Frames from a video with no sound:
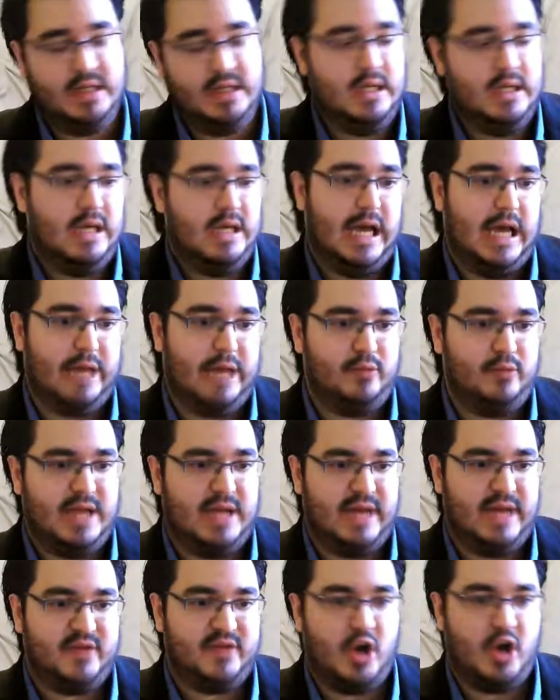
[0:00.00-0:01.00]
and we
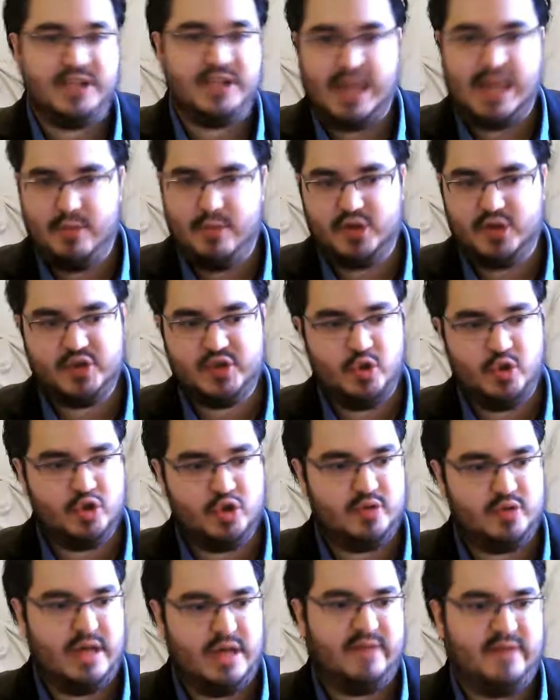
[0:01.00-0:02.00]
have cardiac muscles,
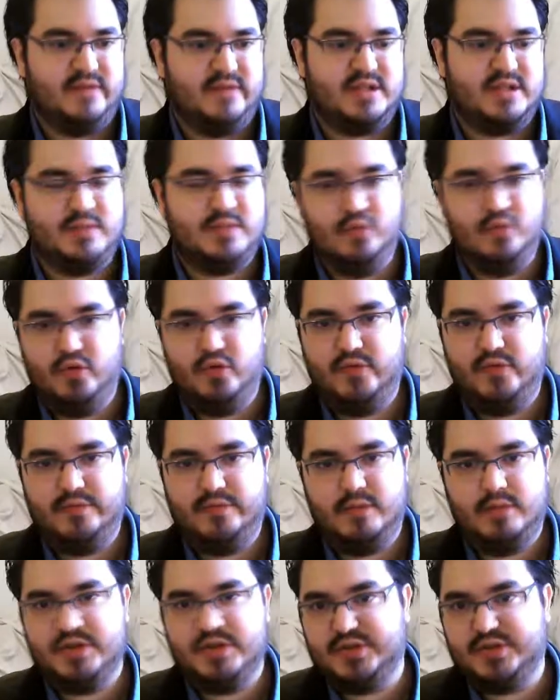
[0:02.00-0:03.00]
we have the smooth
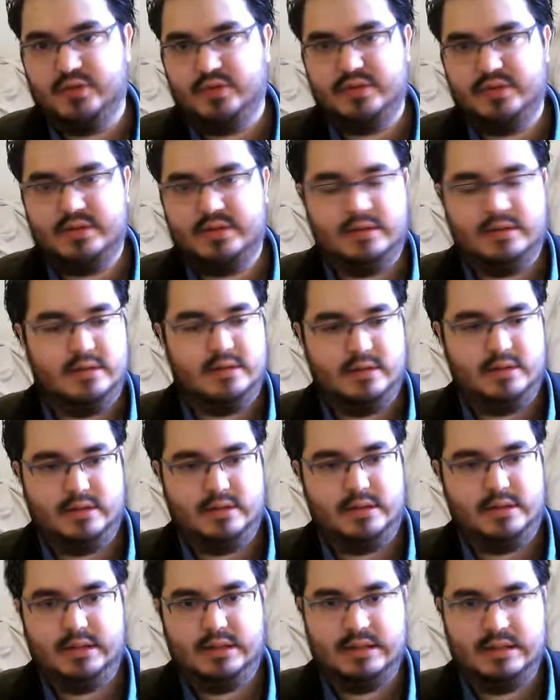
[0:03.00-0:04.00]
muscles
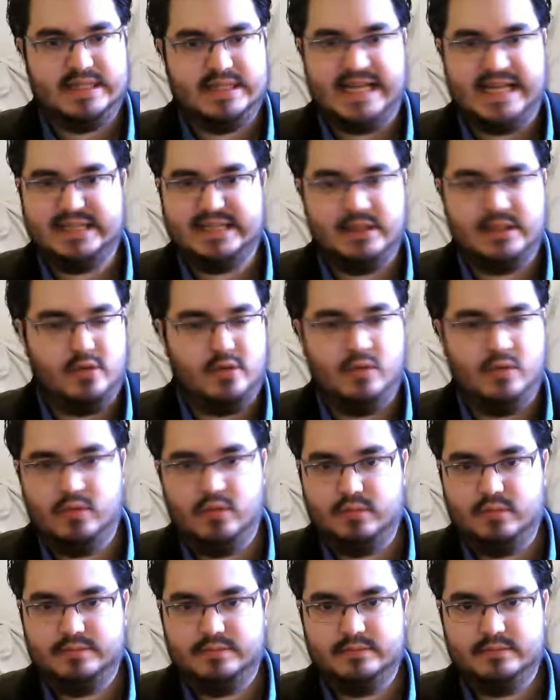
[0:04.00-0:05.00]
and
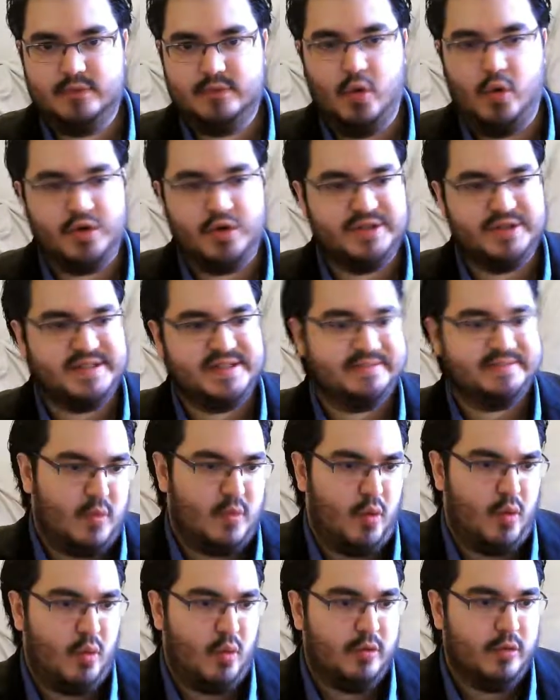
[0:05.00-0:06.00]
intestinal organs.
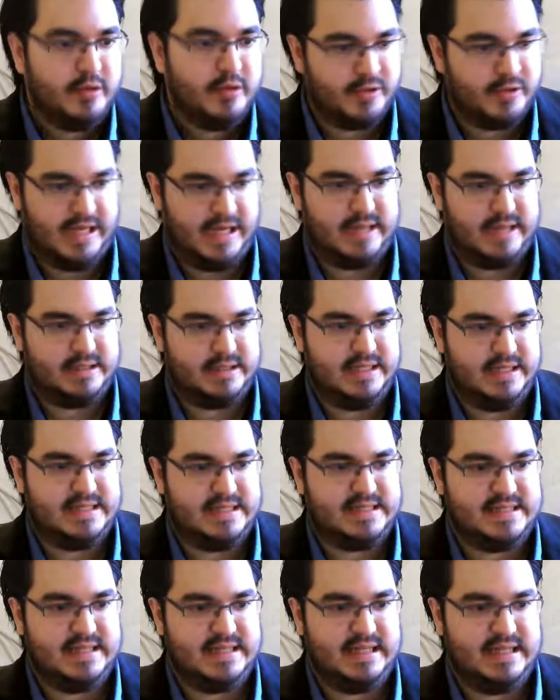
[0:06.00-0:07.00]
What we'll look at
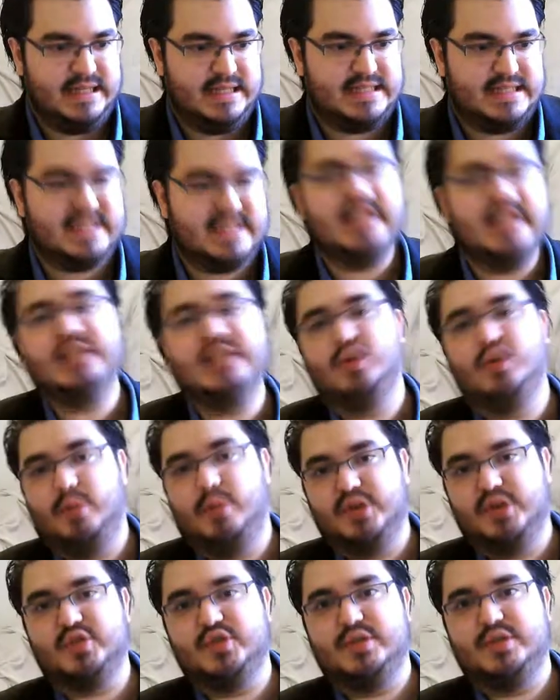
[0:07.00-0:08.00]
is the skeletal
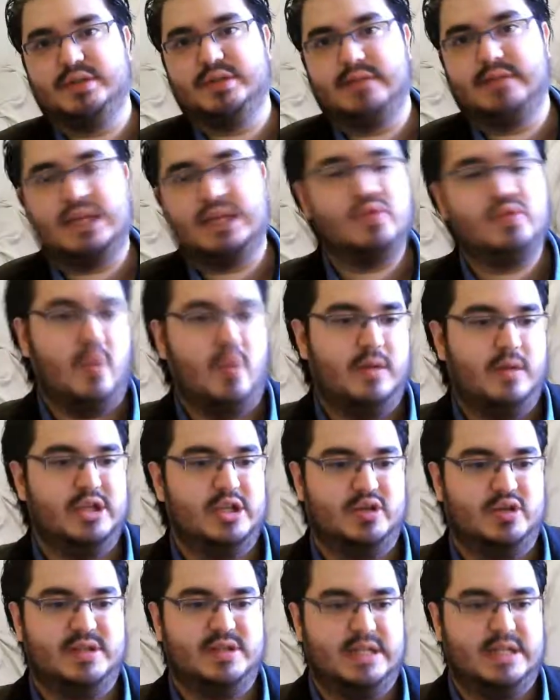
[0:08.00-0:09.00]
muscles. That's what we're
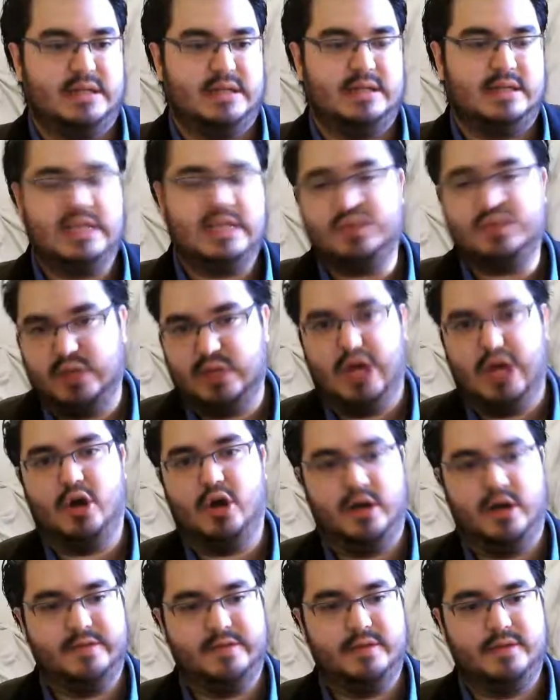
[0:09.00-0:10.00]
interested in. That's what I'll
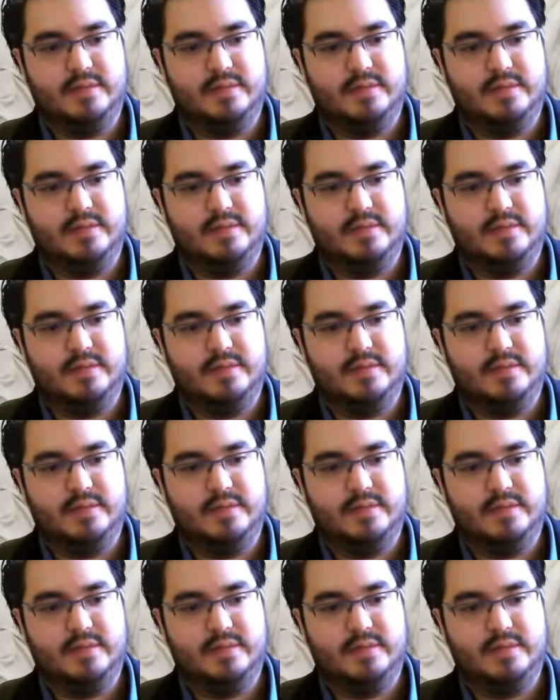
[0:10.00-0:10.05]
cover.